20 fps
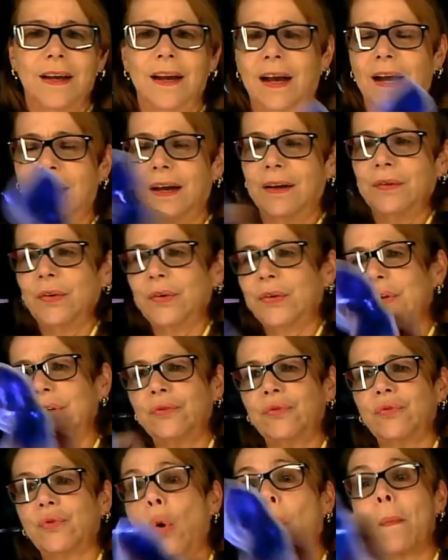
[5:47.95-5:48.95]
I'm going to
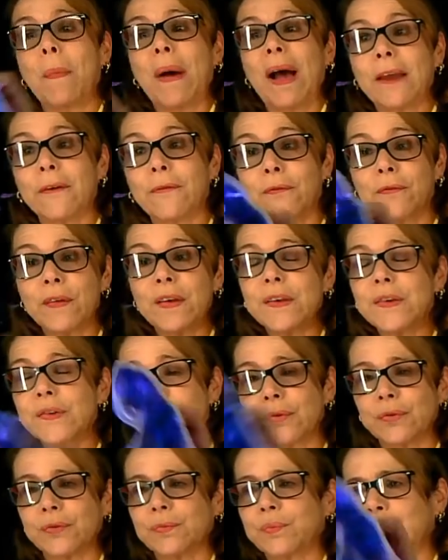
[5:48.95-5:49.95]
draw my
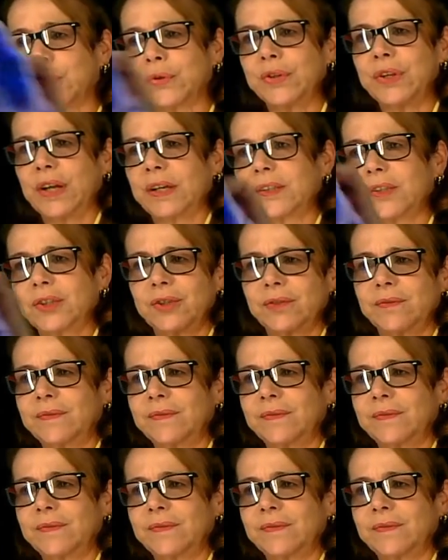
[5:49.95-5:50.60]
Fischer projection.